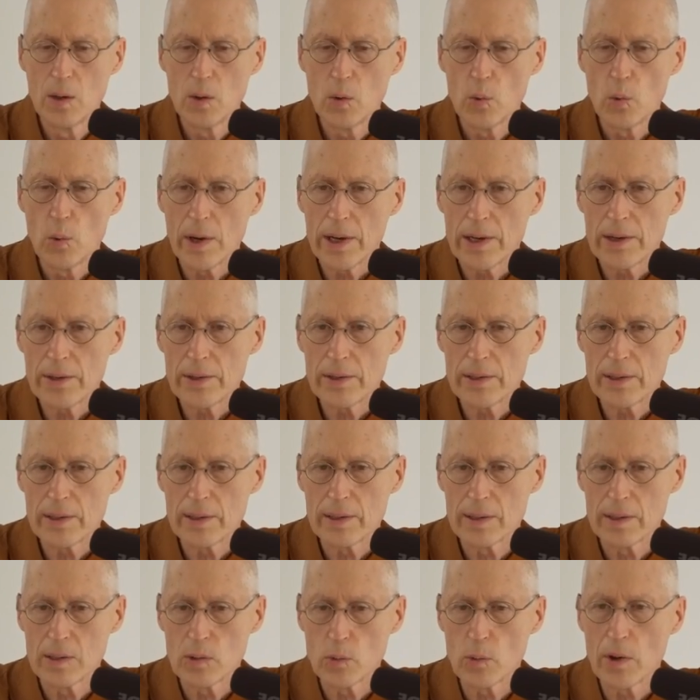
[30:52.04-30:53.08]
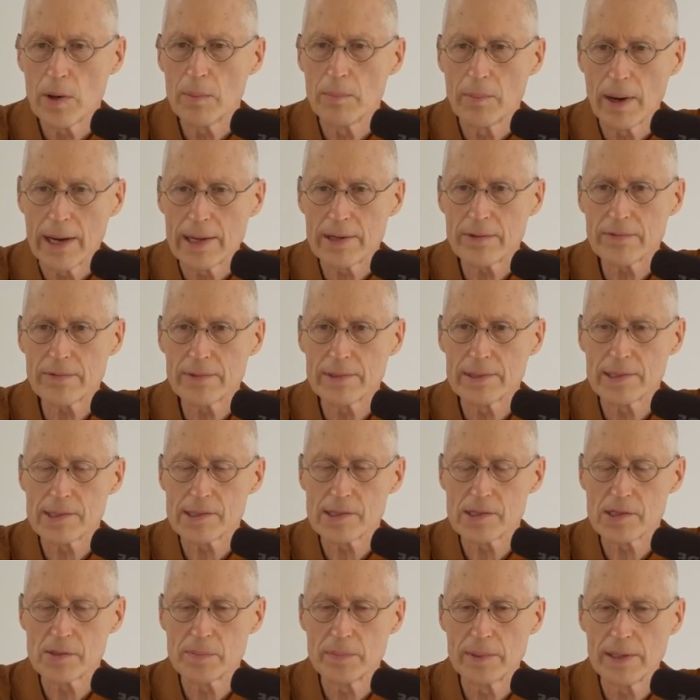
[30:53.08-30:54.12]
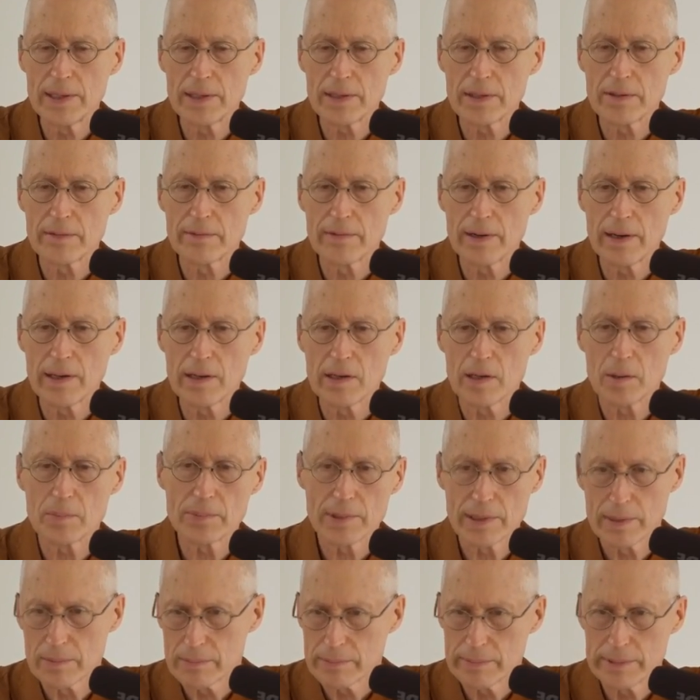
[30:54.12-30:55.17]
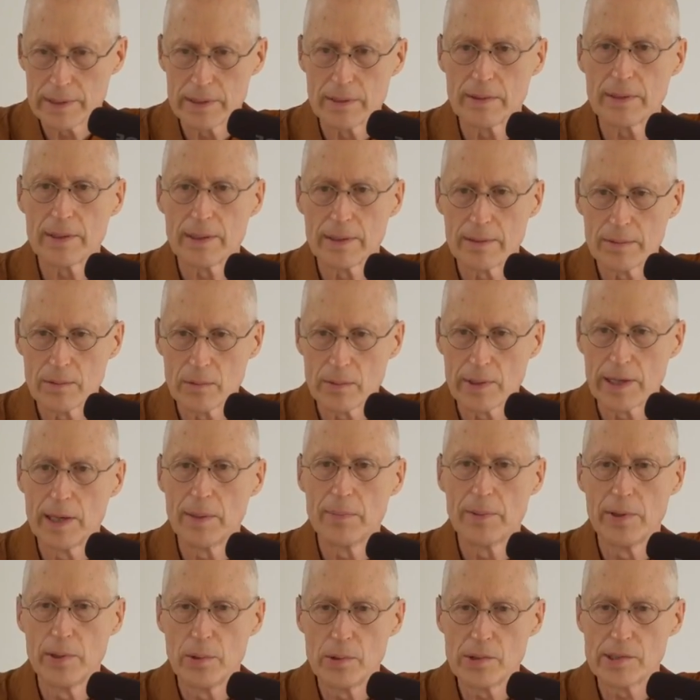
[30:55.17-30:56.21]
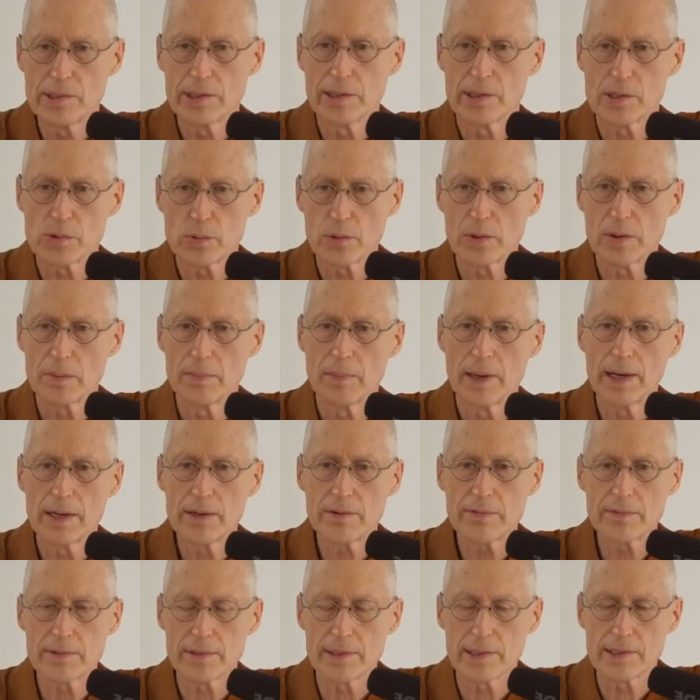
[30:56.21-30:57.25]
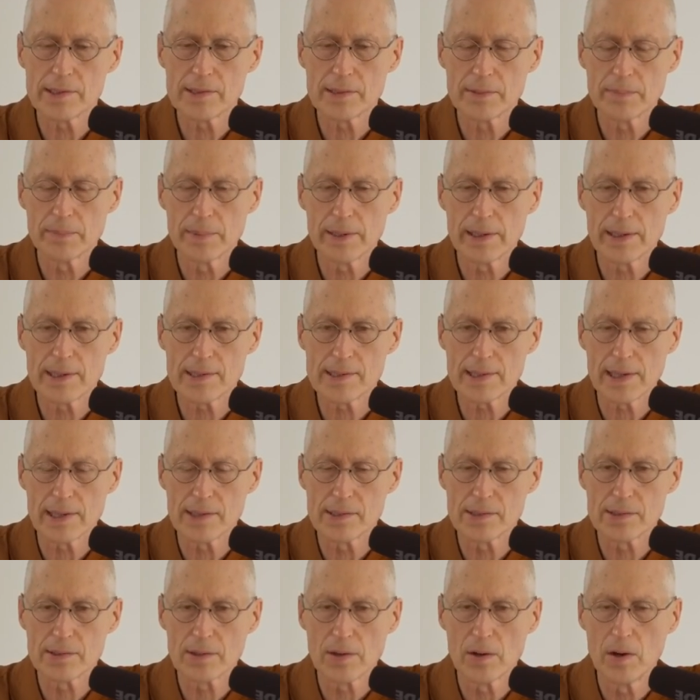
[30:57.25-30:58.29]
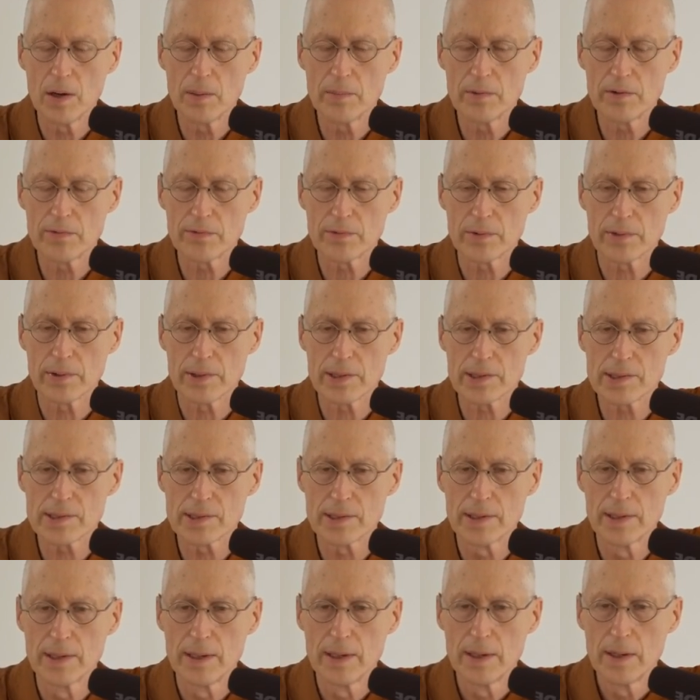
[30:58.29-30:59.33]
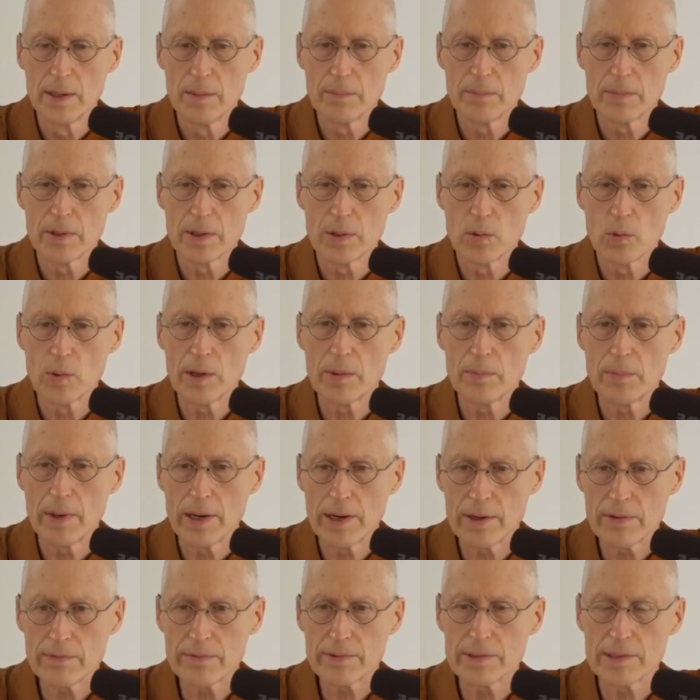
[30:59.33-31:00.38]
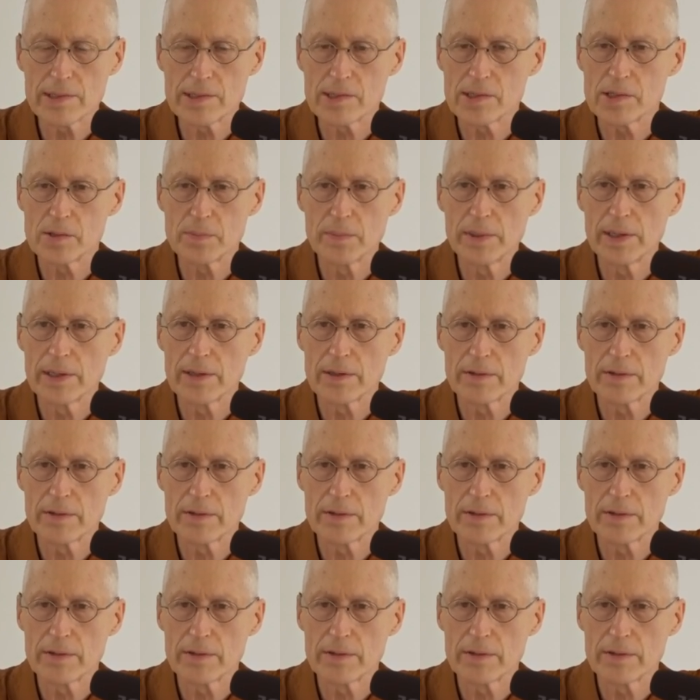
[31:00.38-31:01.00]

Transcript: when when mindfulness is being developed, and you know, I keep using this word mindfulness because that's common for us. But when mindfulness is being